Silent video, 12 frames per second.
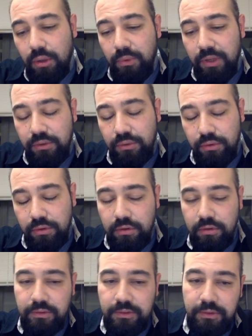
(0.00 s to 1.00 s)
When
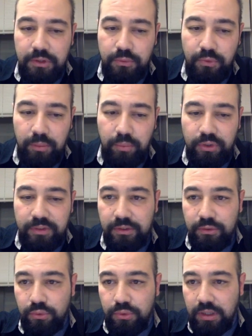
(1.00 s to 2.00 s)
you switch one
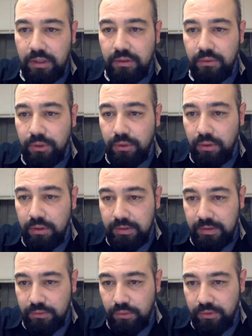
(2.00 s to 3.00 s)
process to another, we call it
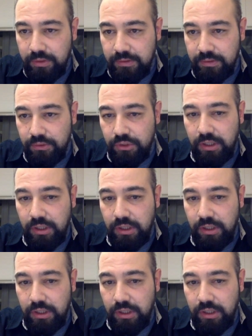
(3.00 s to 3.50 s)
as context switch.